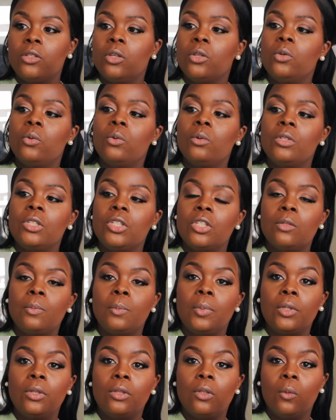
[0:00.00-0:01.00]
So you will
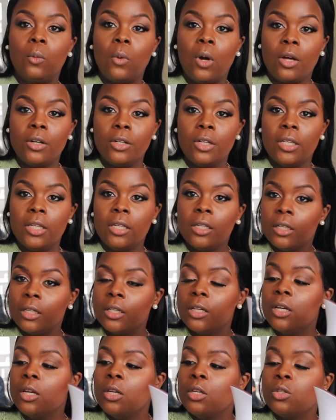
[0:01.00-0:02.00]
just put the water
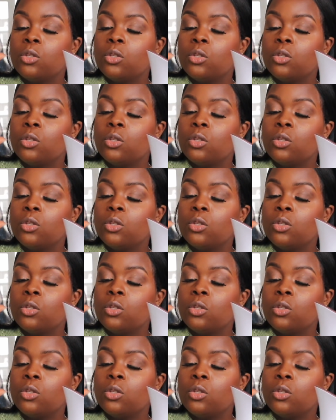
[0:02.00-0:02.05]
here.